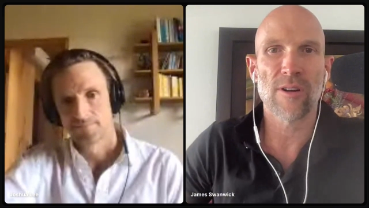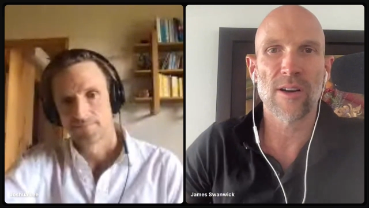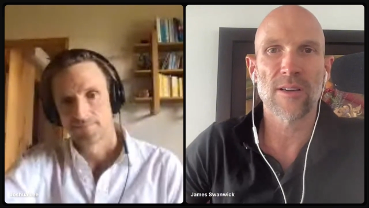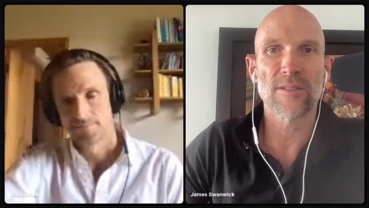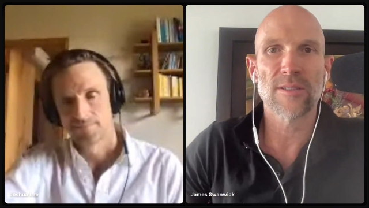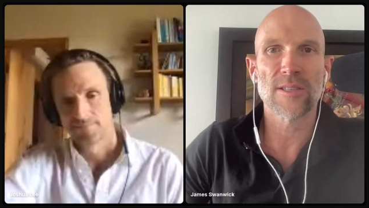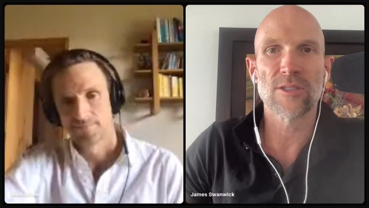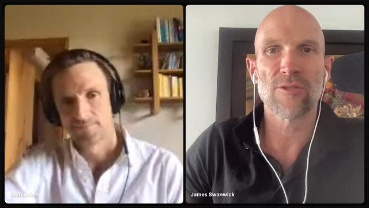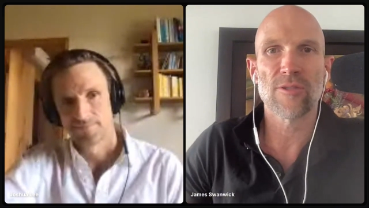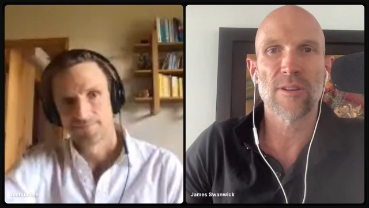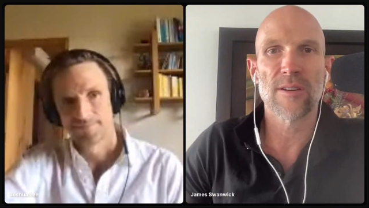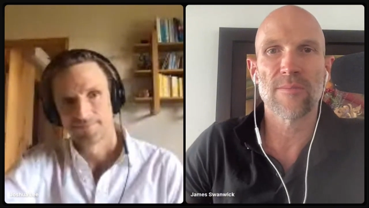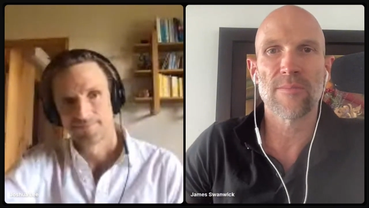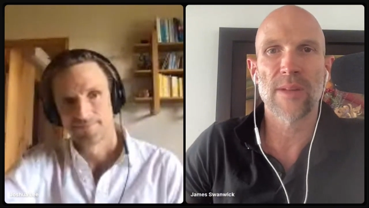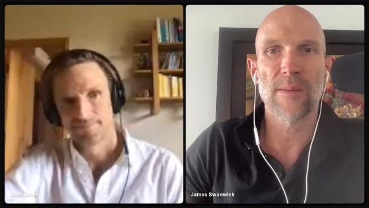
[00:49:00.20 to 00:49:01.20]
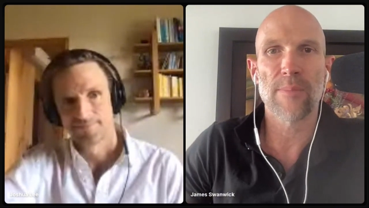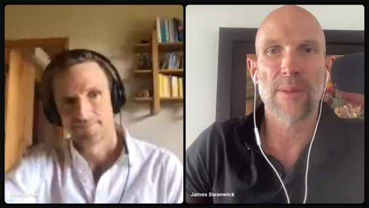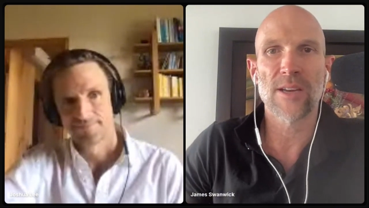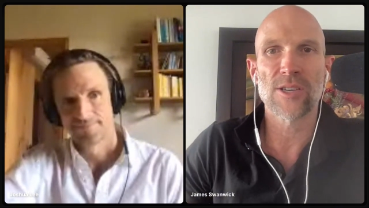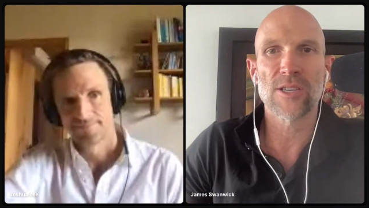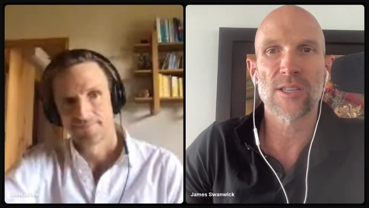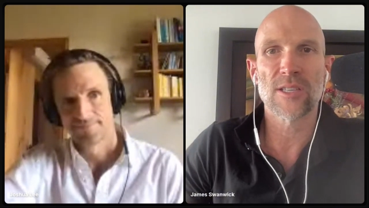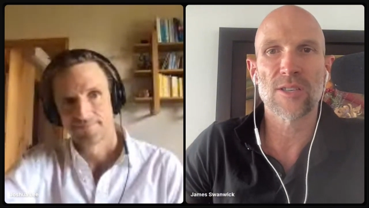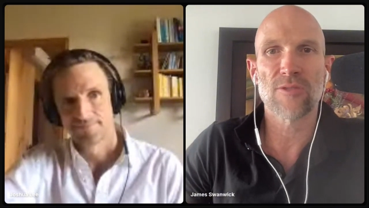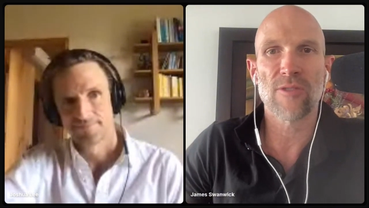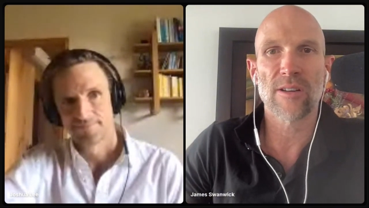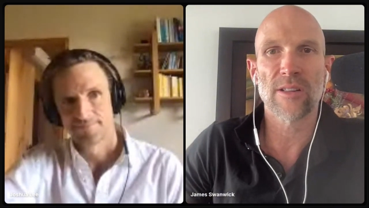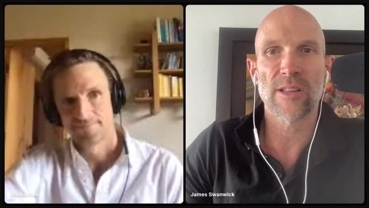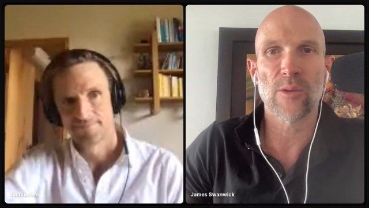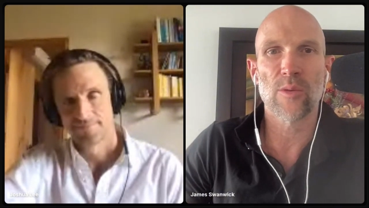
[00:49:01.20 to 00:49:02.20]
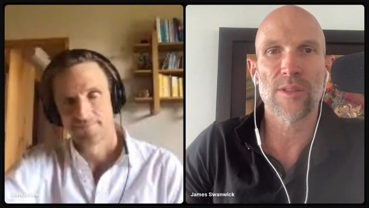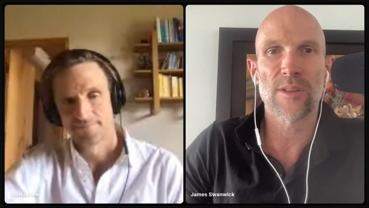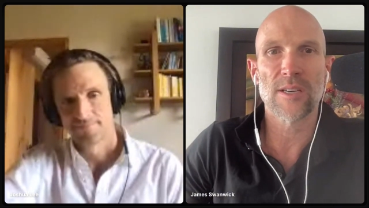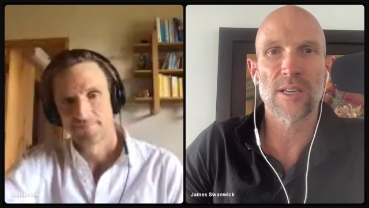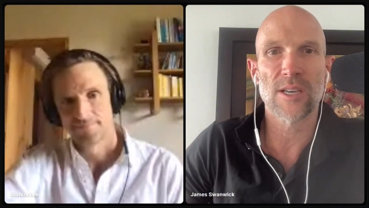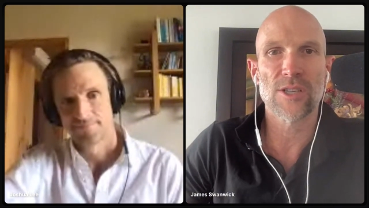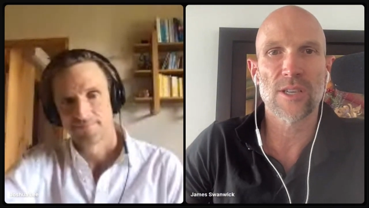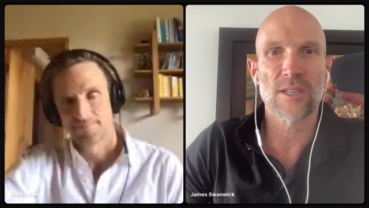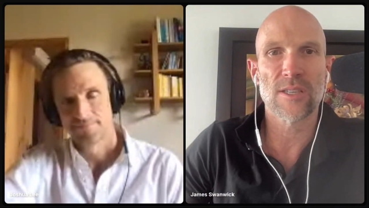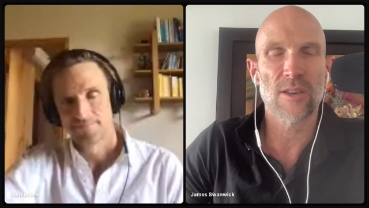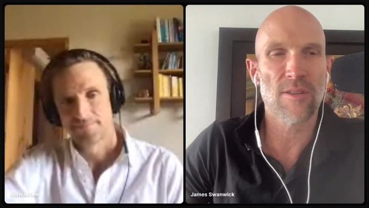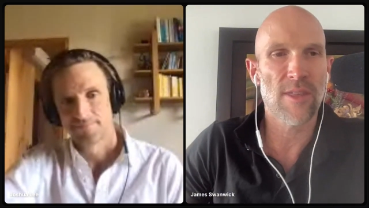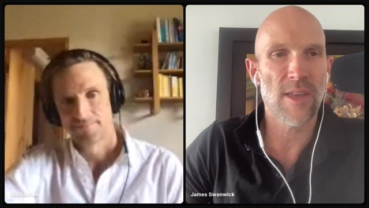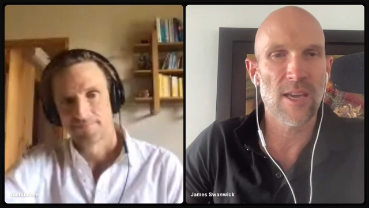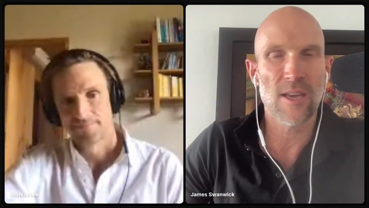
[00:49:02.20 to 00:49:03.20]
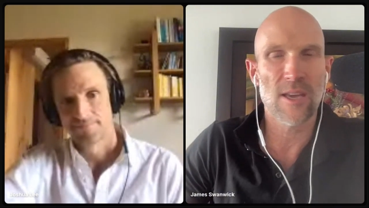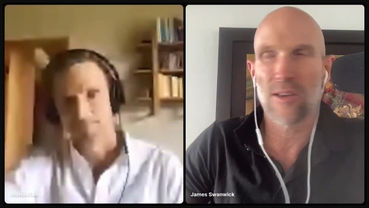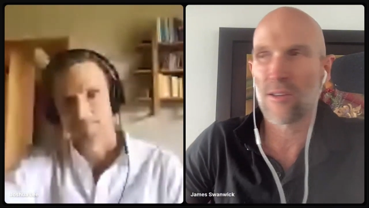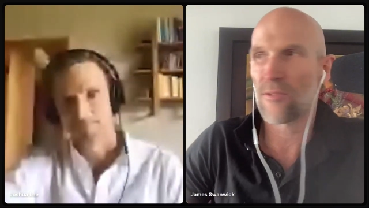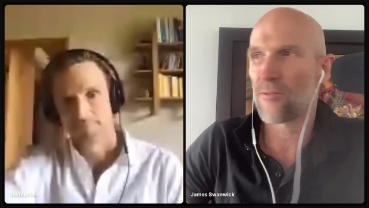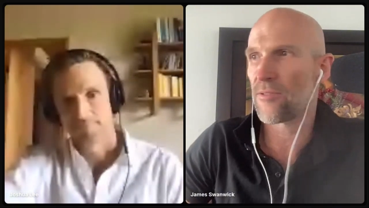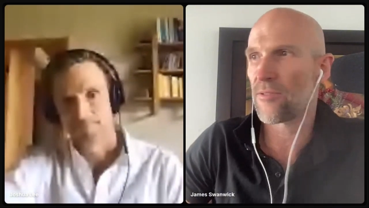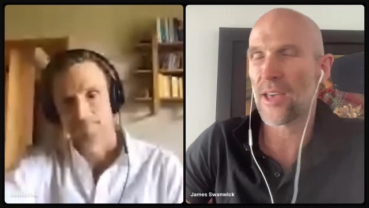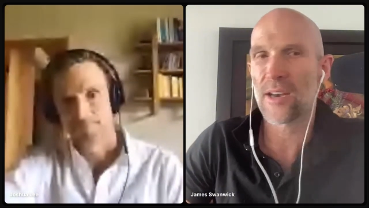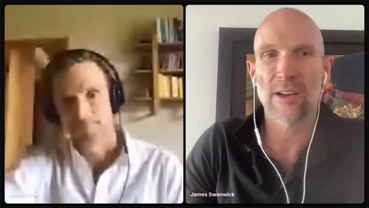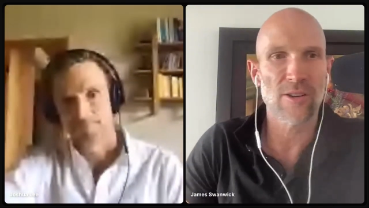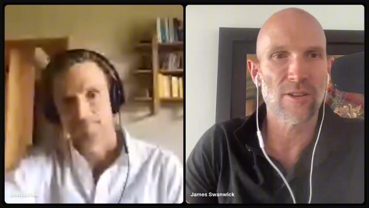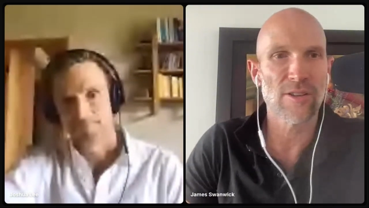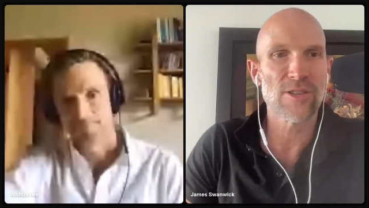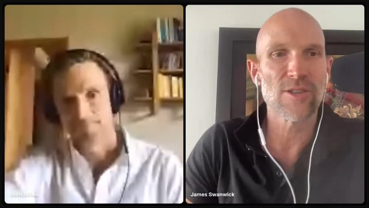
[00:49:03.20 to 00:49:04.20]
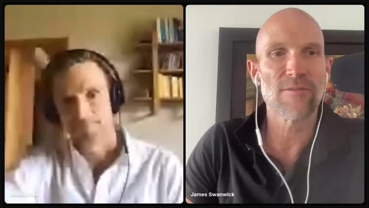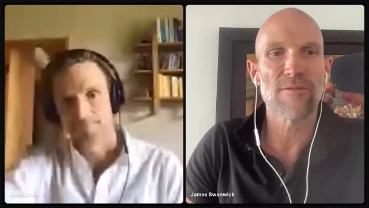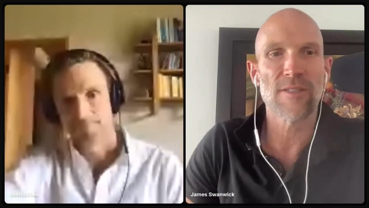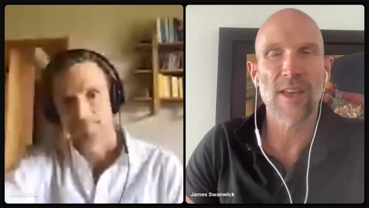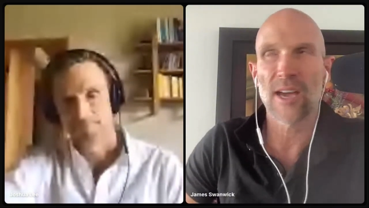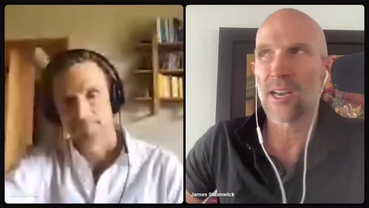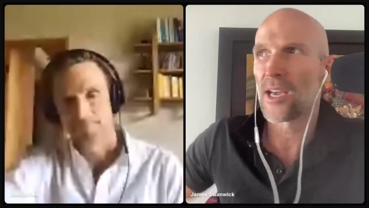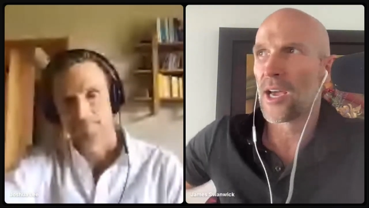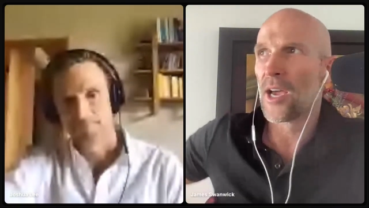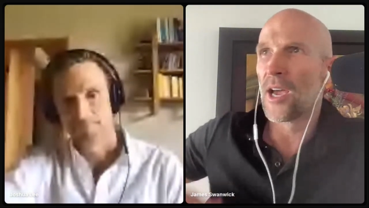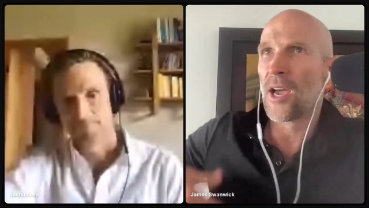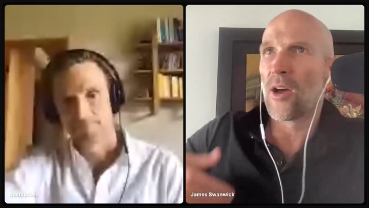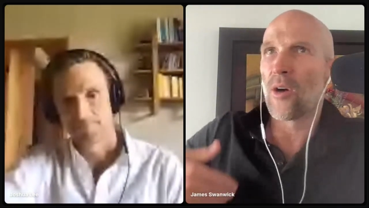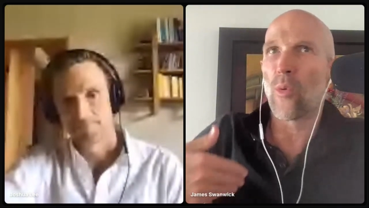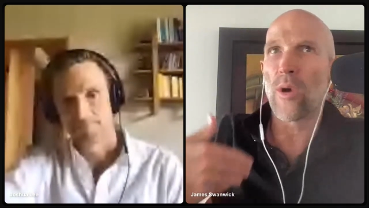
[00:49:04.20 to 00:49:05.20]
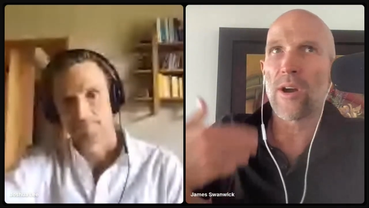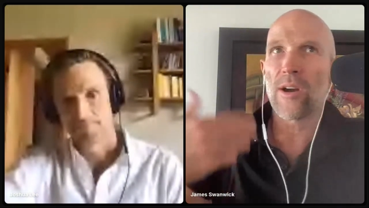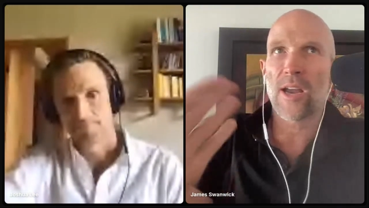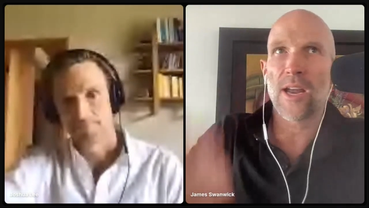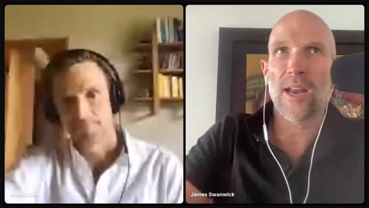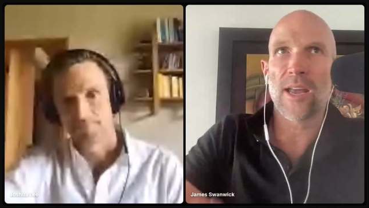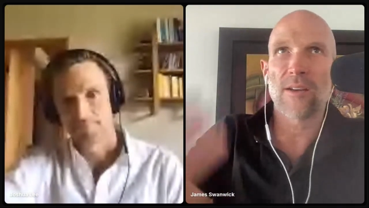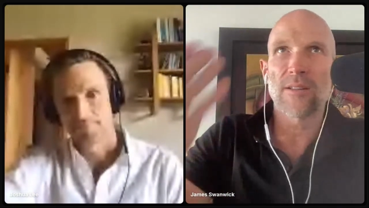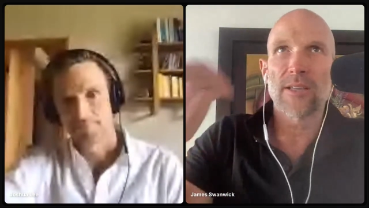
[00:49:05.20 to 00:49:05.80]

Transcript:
Speaker 1: trials and treated many patients struggling with addiction. So thank you for that. And I acknowledge you for that. Where can